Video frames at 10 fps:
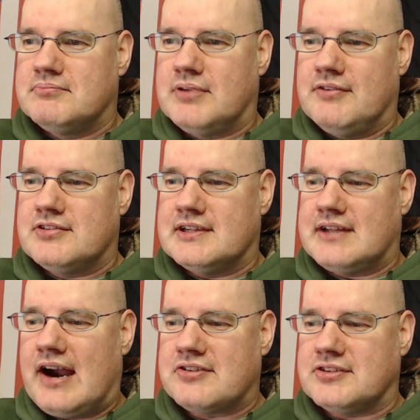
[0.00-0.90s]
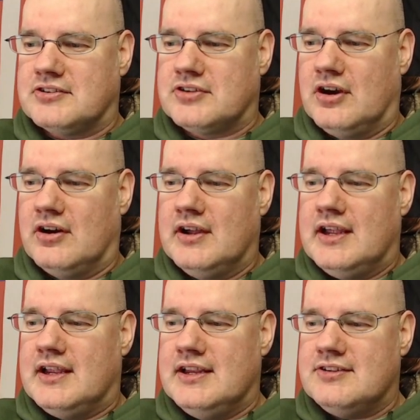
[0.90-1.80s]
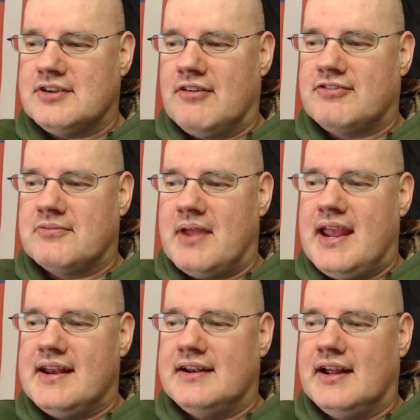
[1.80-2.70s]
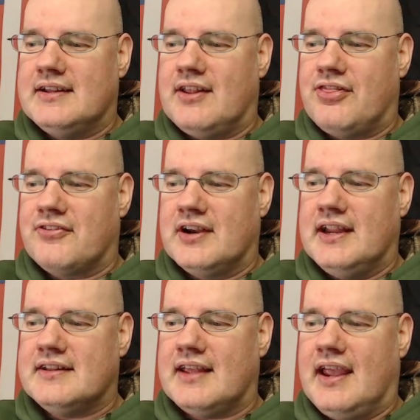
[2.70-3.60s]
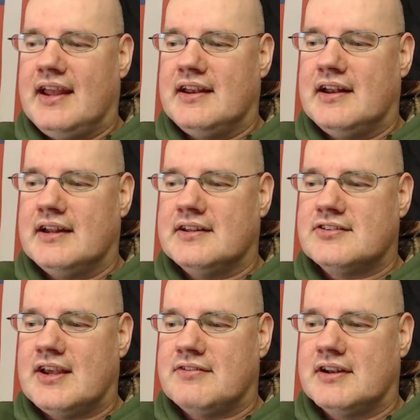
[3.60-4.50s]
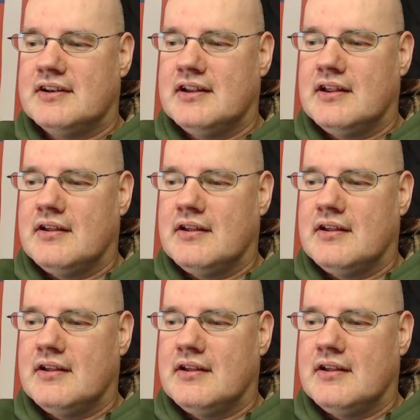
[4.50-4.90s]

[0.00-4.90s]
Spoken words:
previously to Harrison. So he served from 1893 to 1897.